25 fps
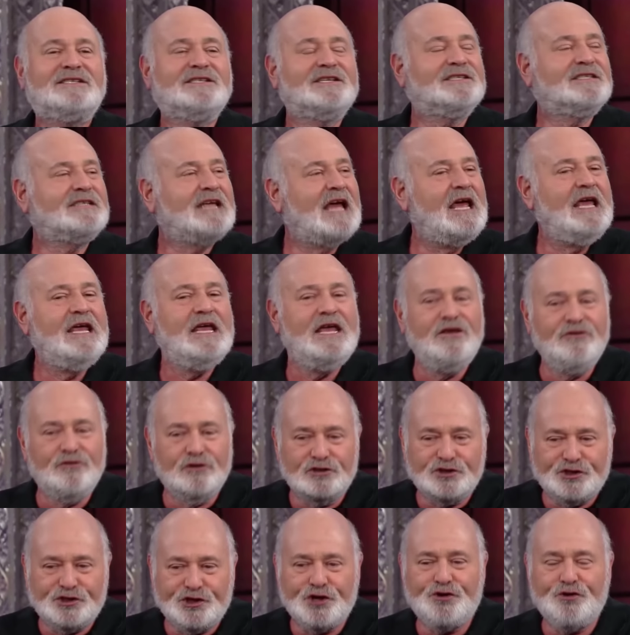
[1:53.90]
has to say
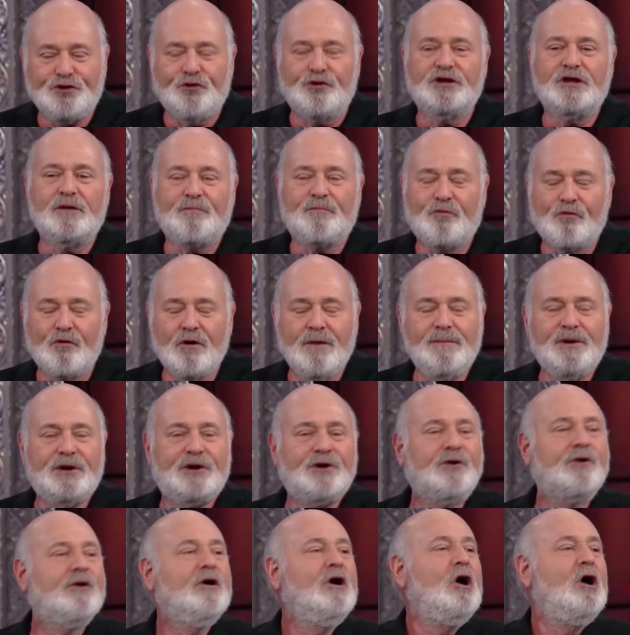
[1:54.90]
either secure the
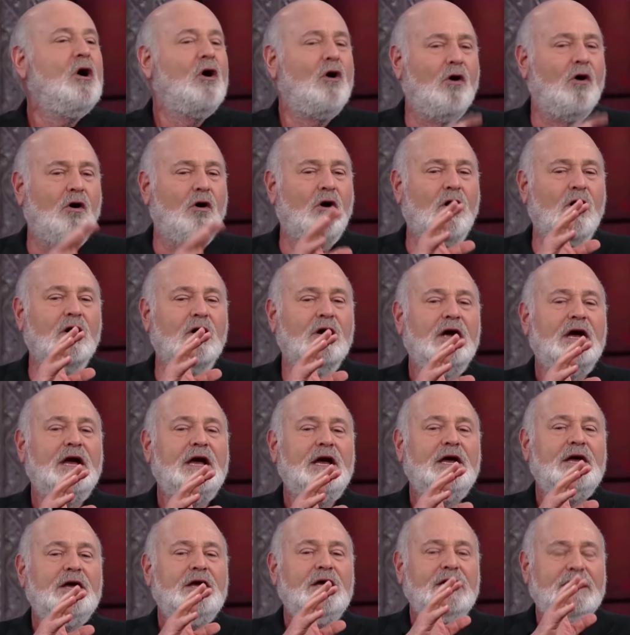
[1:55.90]
perimeter or
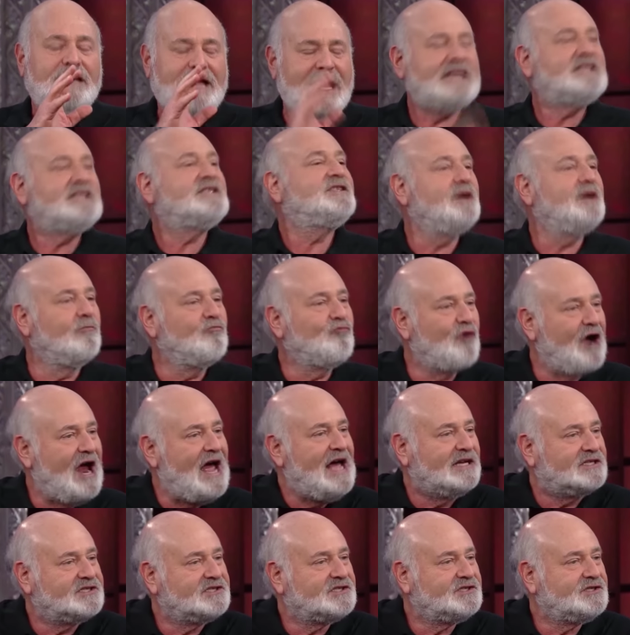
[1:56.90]
get some
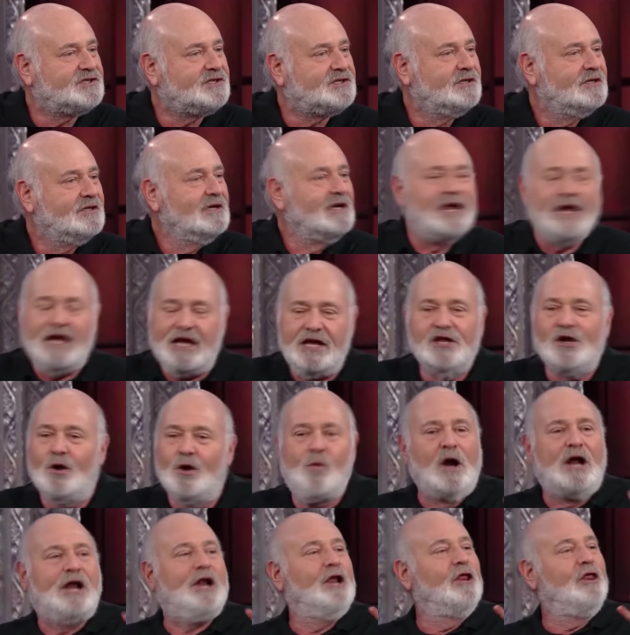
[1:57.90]
rest.
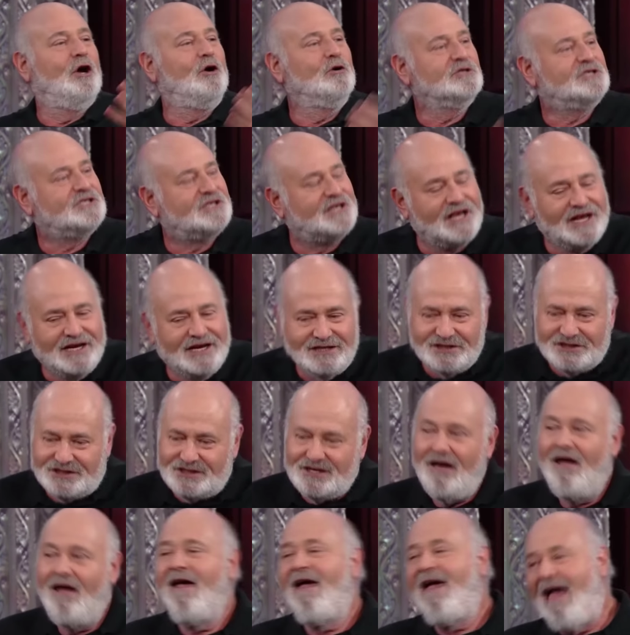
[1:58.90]
Either one of those
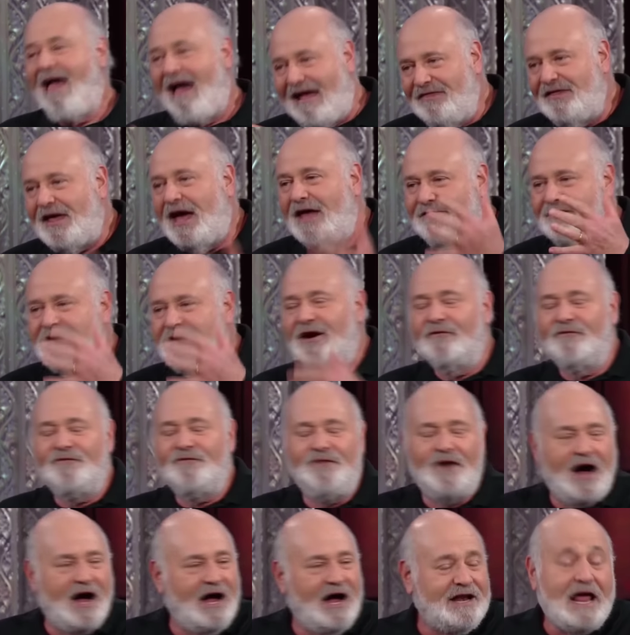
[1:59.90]
things, and then they're
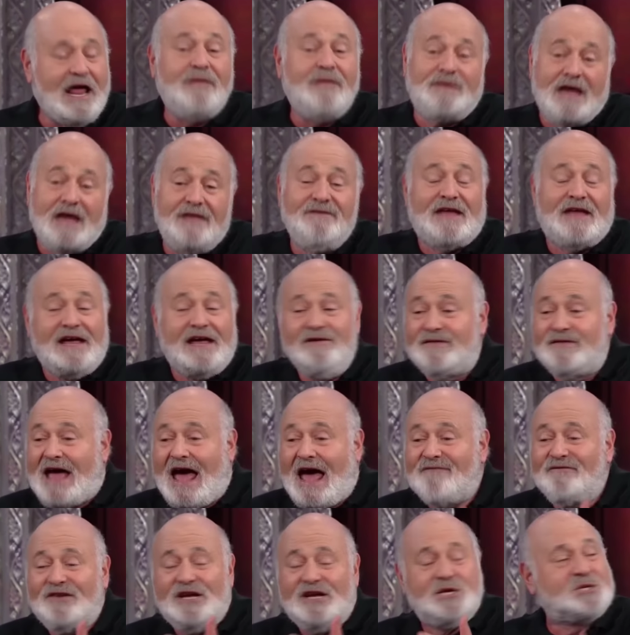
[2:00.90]
fine. And they
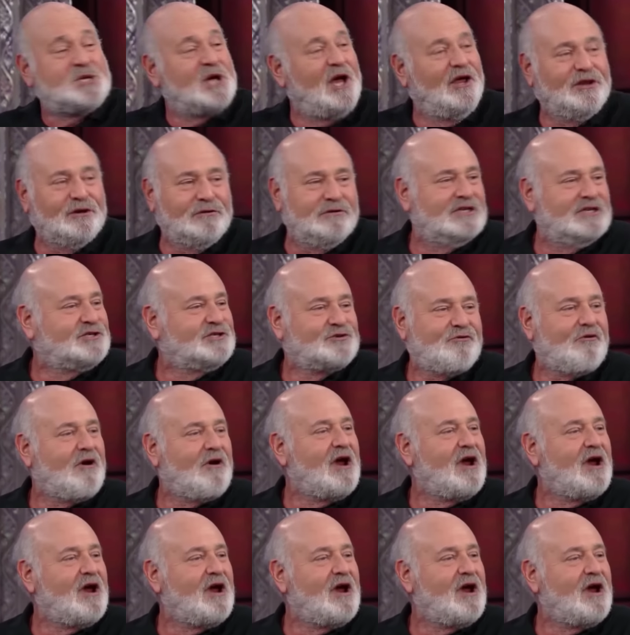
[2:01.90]
have each other, it's